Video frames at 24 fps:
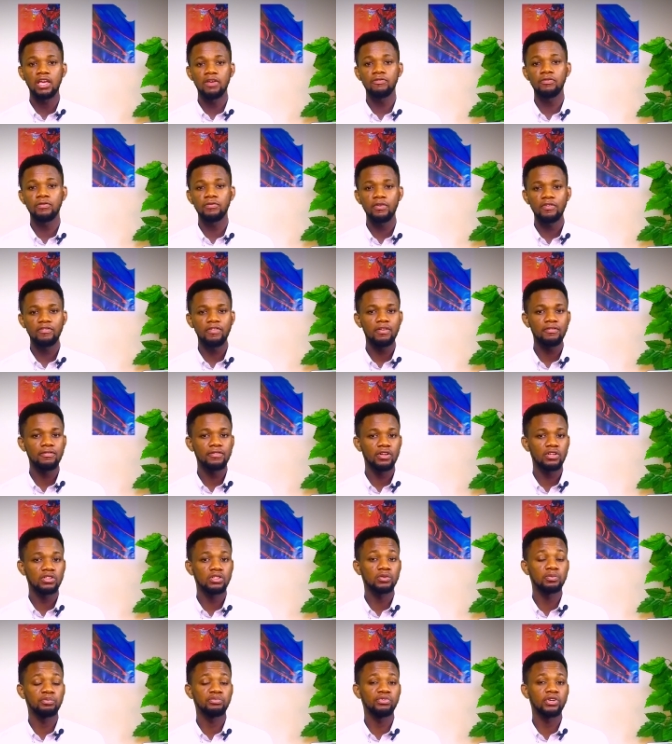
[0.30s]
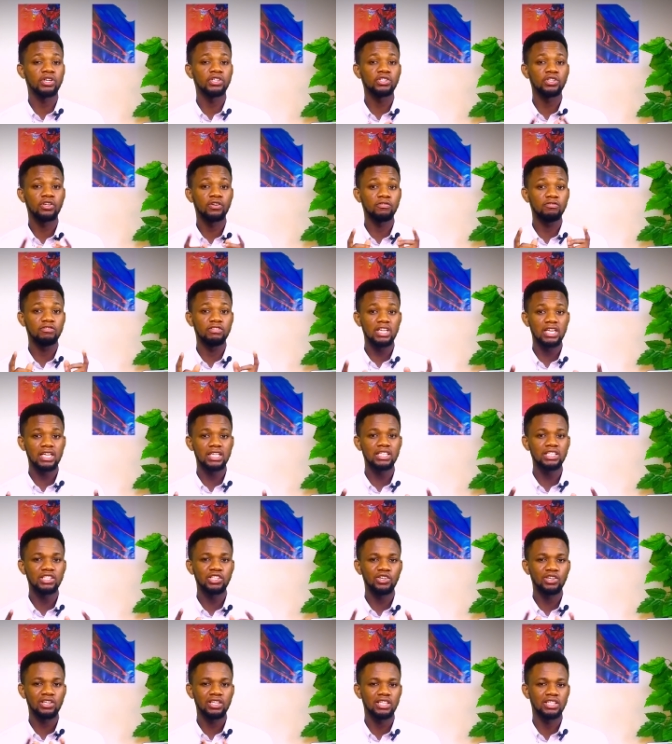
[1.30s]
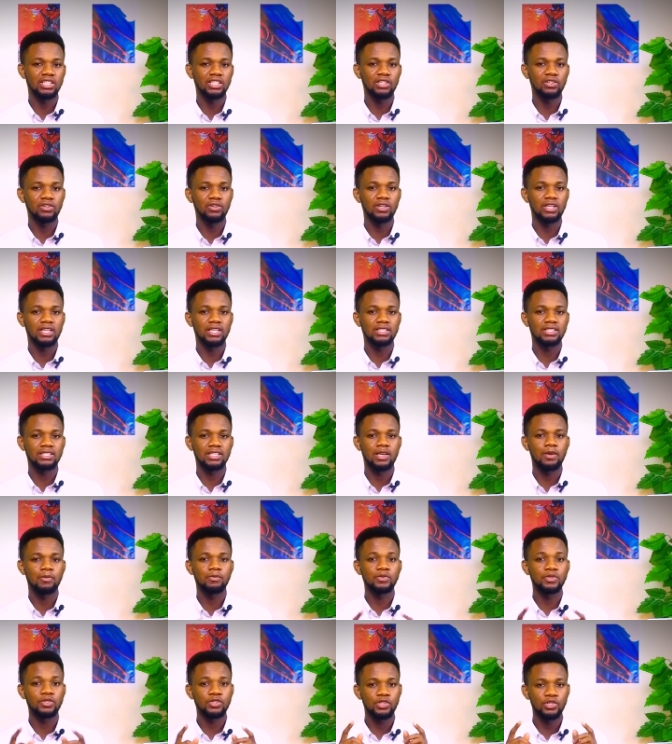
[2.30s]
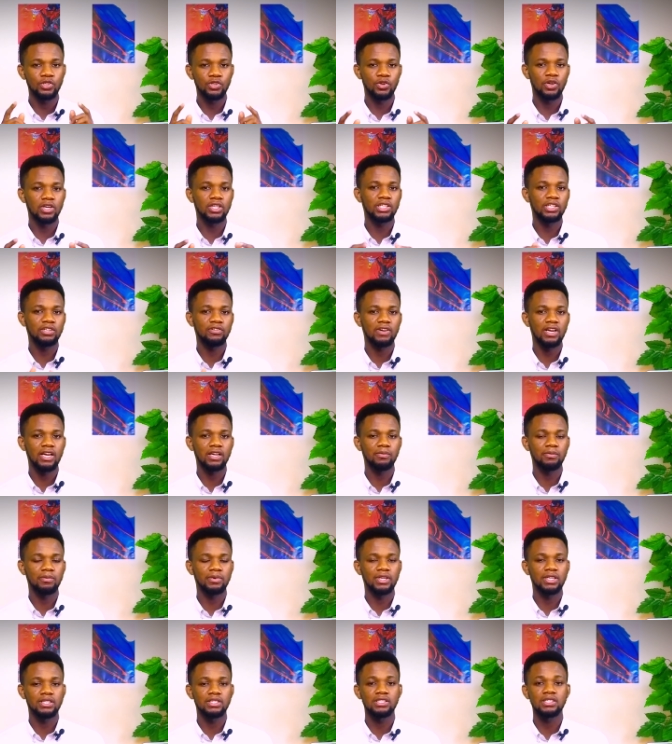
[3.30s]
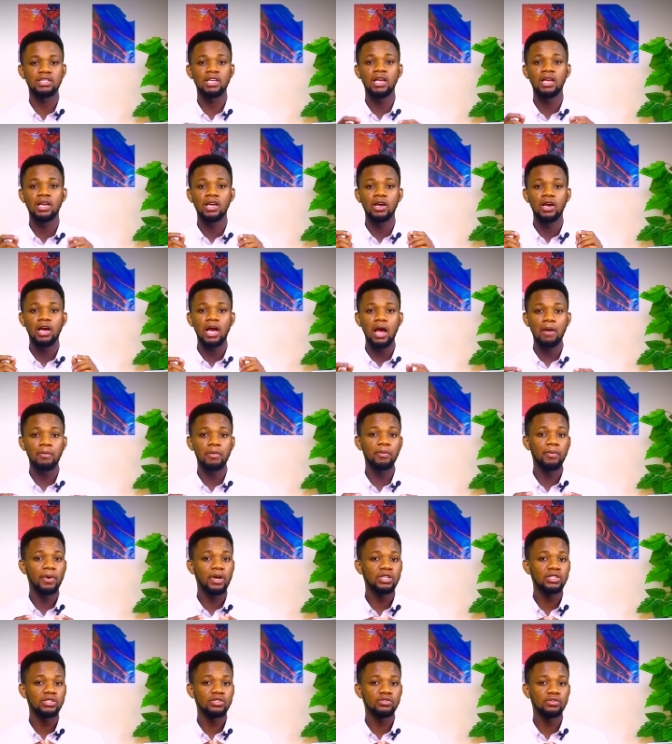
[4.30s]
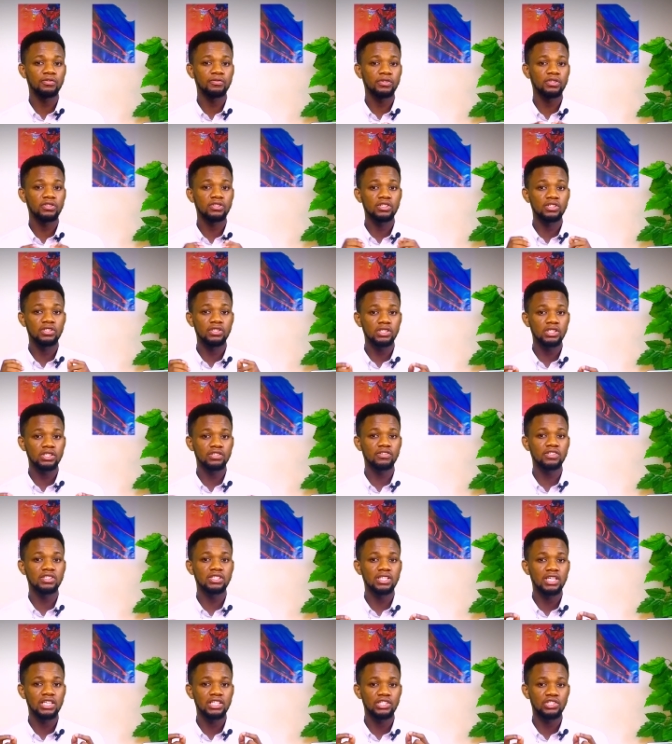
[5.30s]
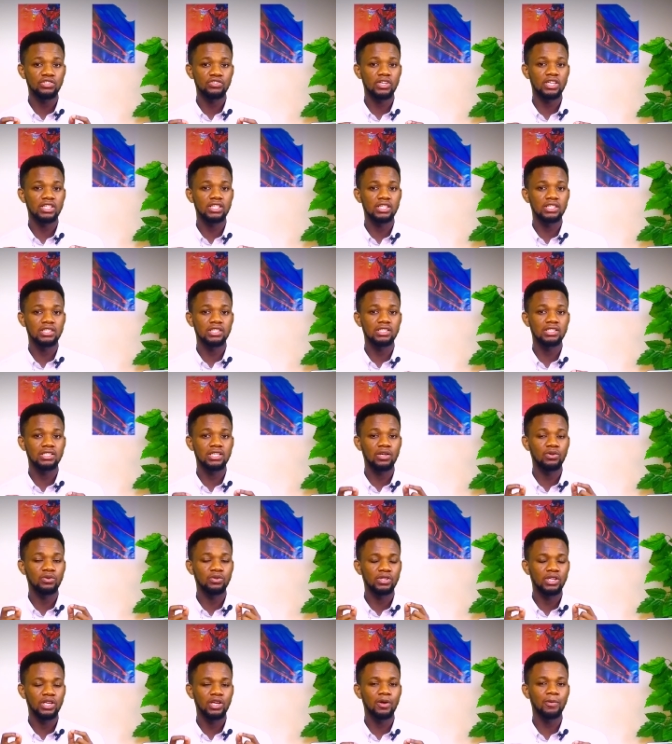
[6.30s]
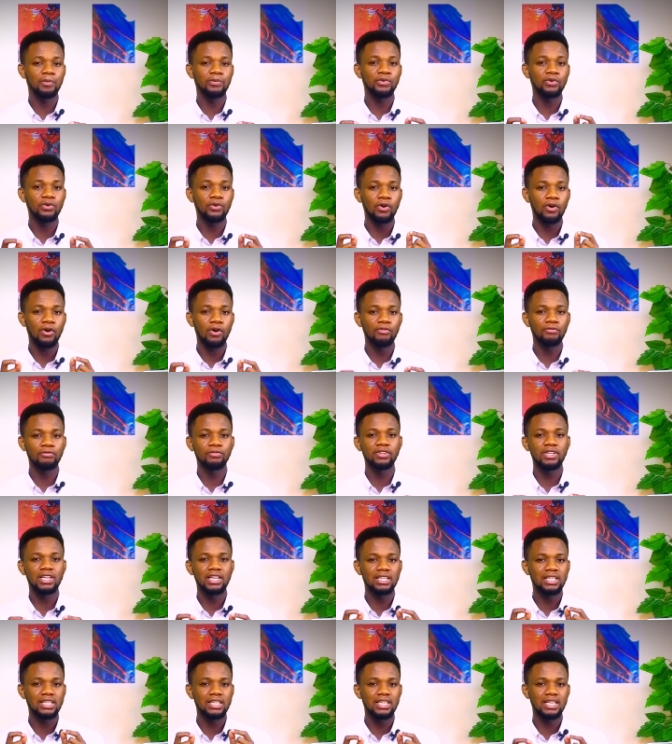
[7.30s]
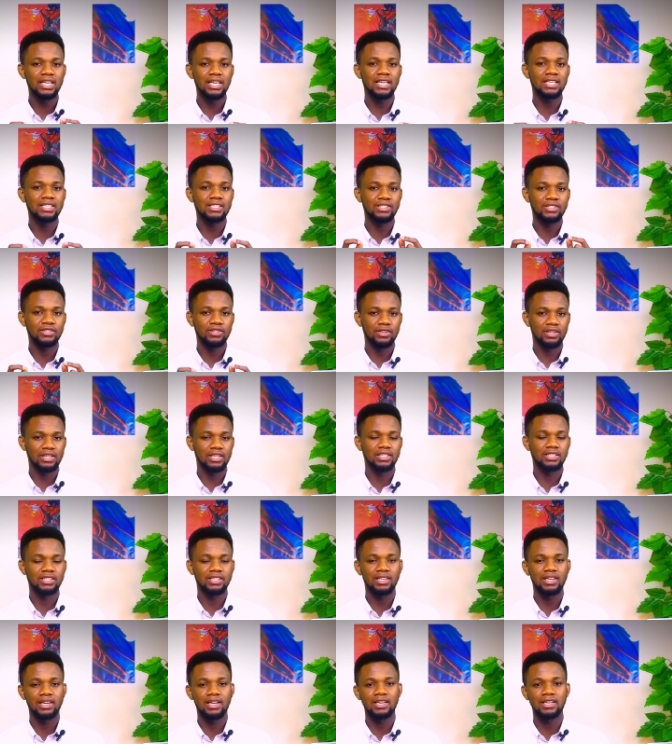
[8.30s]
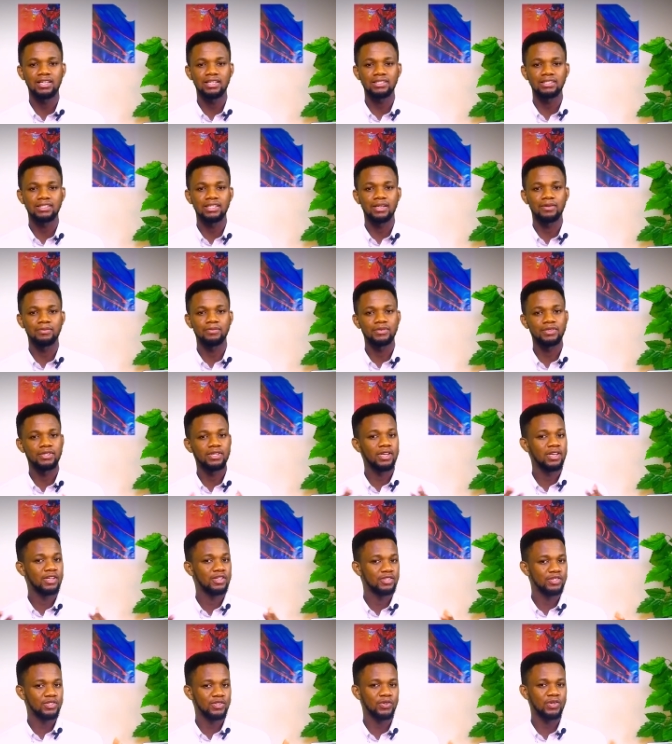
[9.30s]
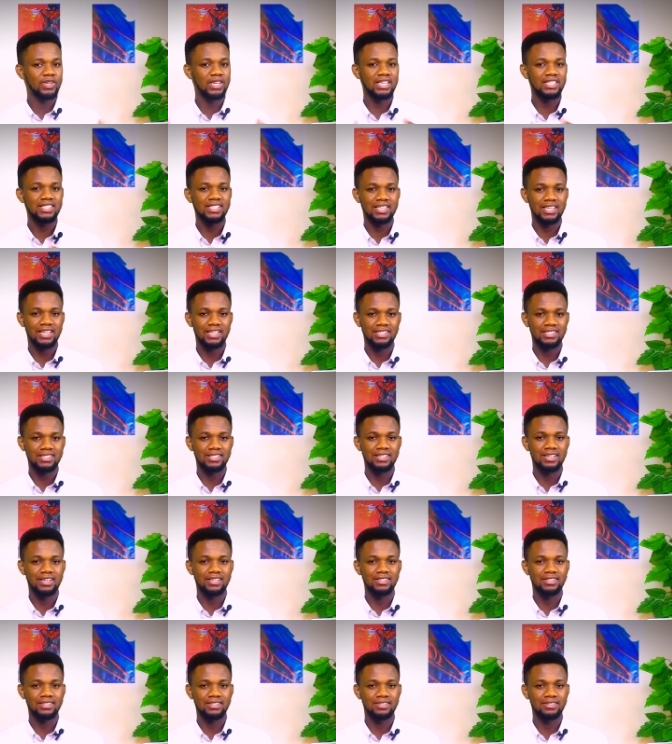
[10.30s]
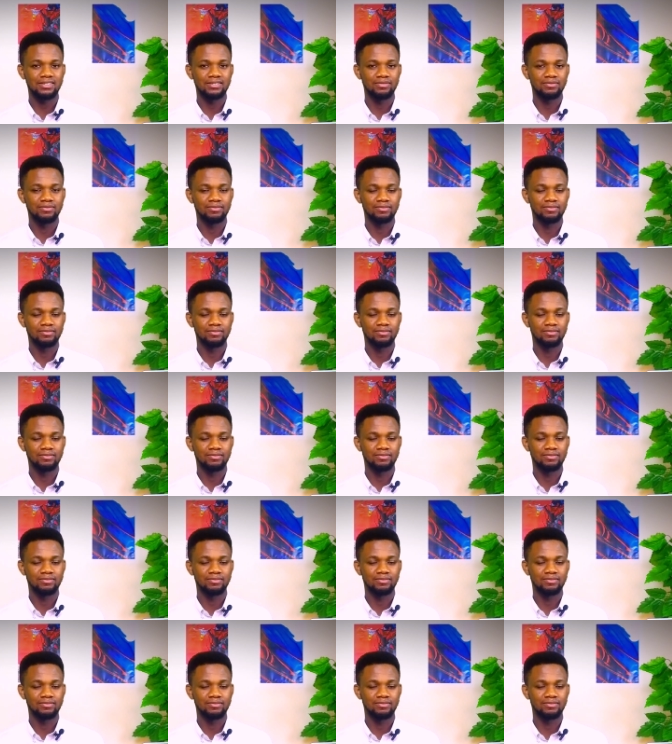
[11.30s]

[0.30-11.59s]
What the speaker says: If you've ever felt the pressure of nailing your clinical exams, you're in the right place. I'm about to reveal the secrets and strategies that would help you confidently ace your clinical exams. So let's get started.